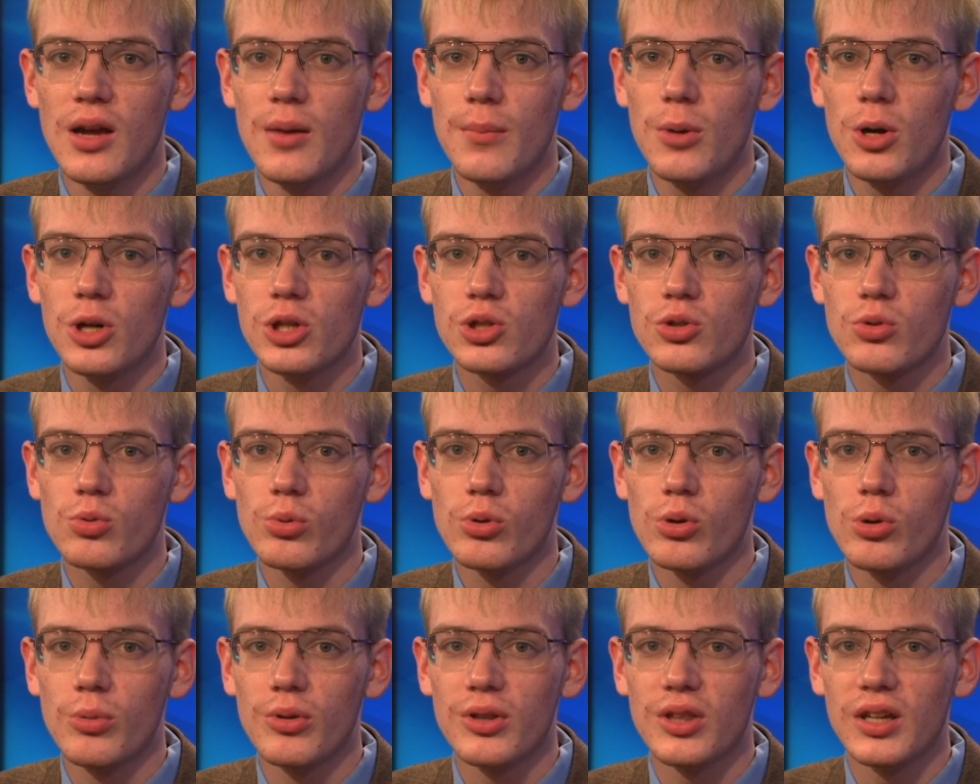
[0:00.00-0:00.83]
push
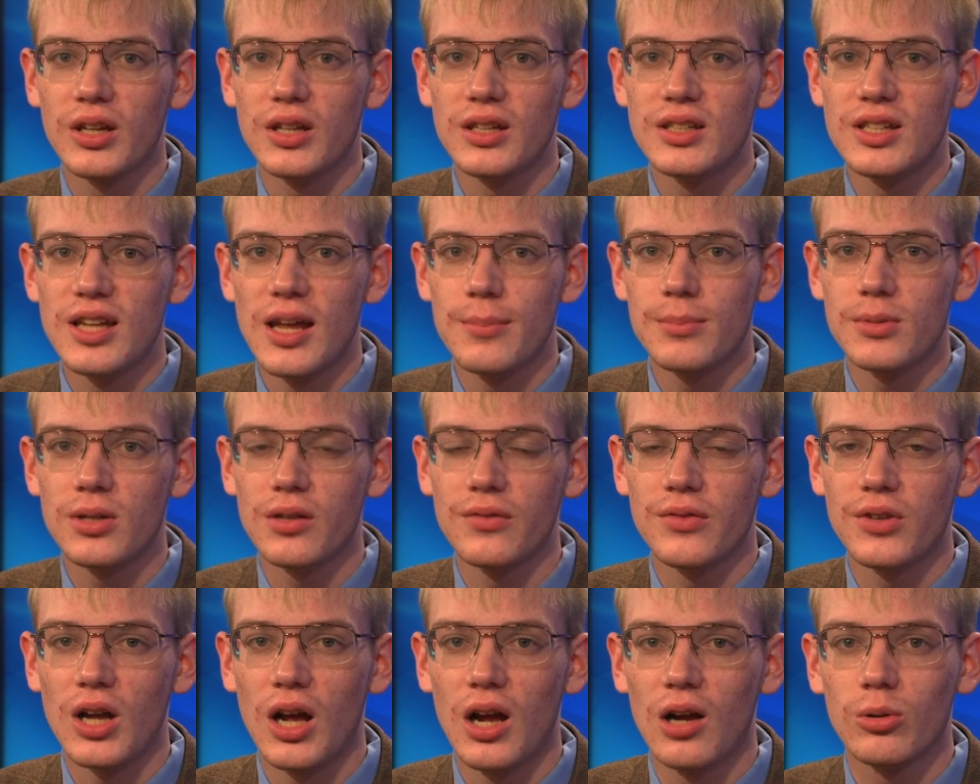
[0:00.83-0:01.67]
through with a contempt
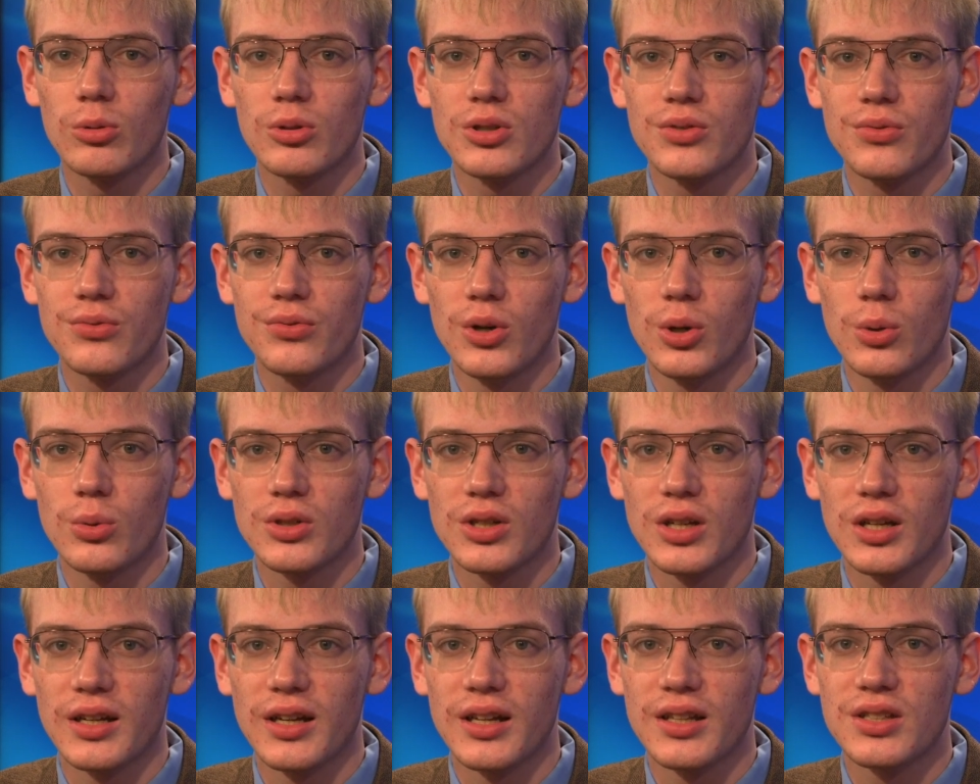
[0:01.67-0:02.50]
of Congress
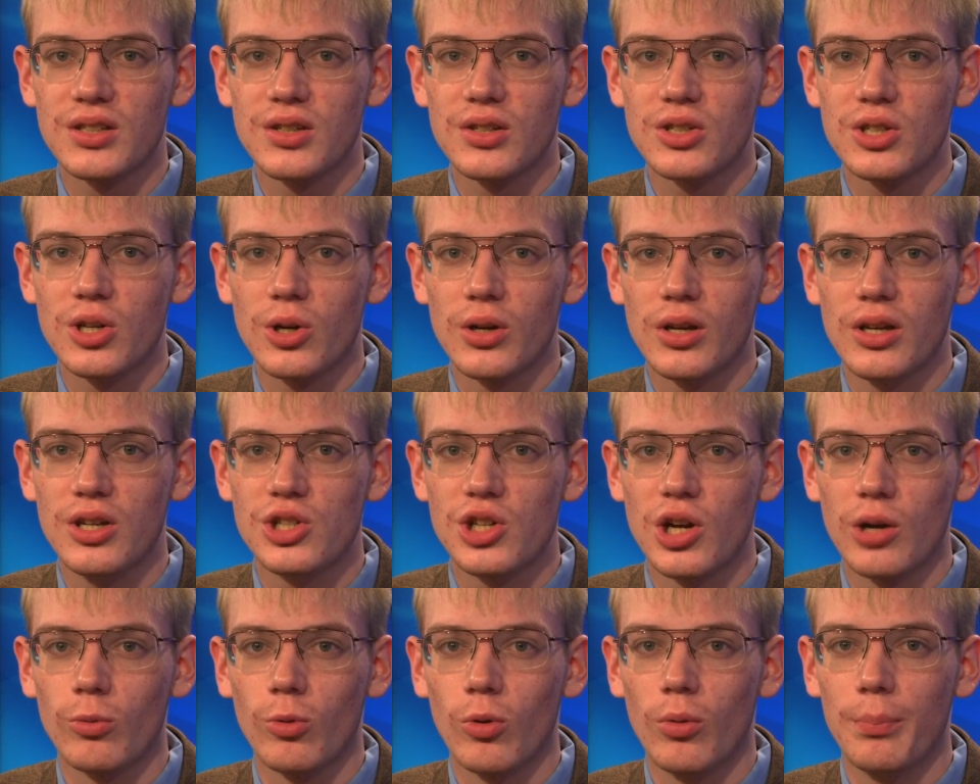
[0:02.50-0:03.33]
vote against Attorney
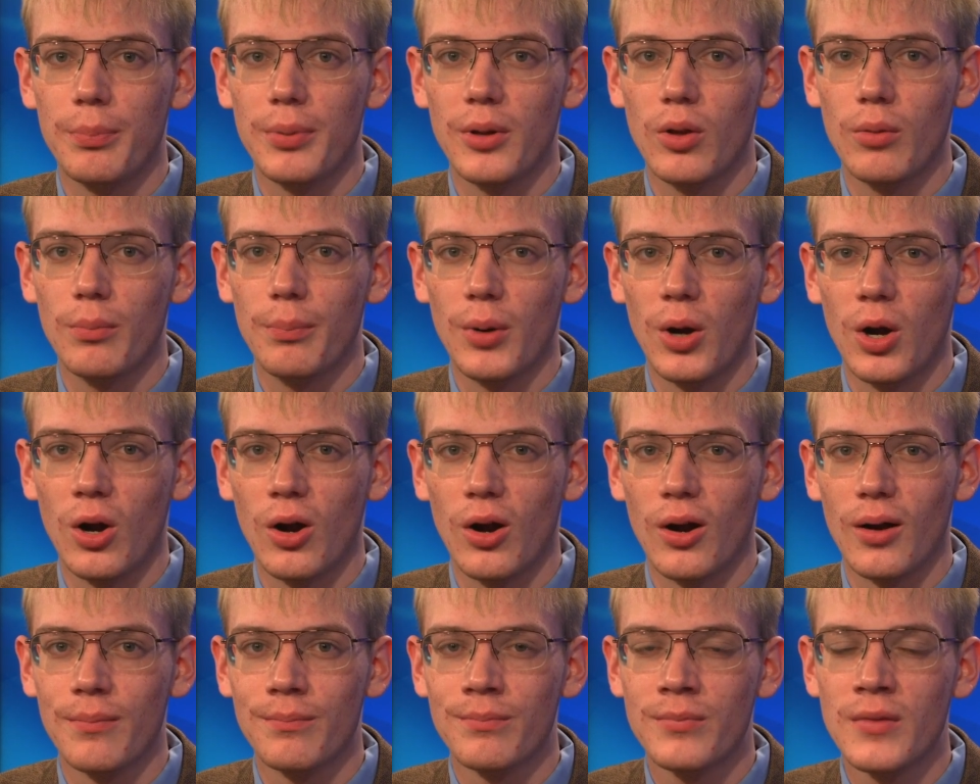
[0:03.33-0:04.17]
General Bill
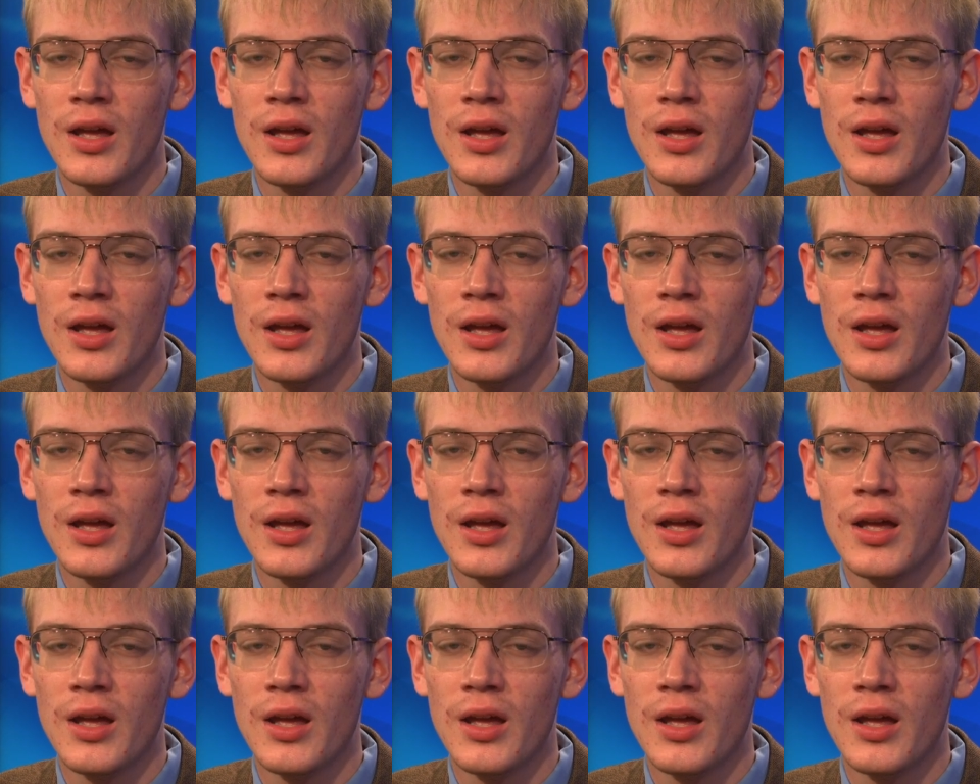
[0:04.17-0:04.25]
Barr.